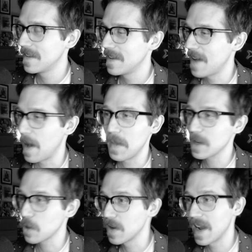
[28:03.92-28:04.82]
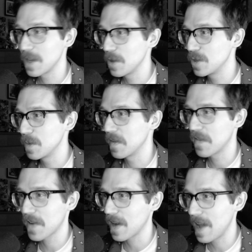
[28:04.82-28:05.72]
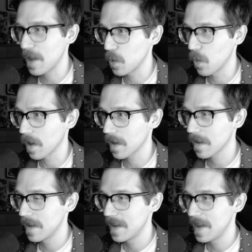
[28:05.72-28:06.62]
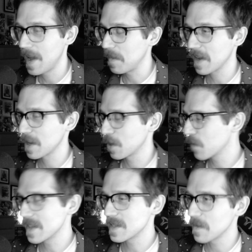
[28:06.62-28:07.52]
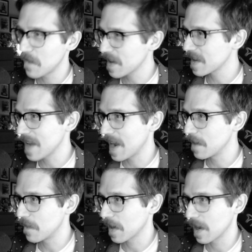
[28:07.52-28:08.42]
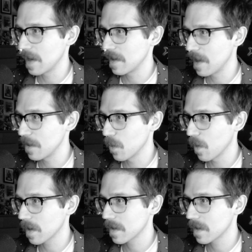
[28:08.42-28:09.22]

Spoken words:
I'm not going on YouTube to figure out how you work. I'm not going to read some fucking guide to figure out how you work.